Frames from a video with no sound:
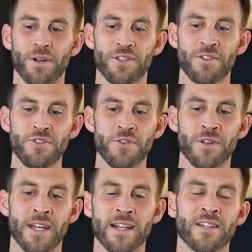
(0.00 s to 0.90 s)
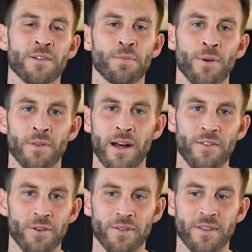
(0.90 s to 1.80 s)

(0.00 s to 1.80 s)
But as soon as you get to the pro level,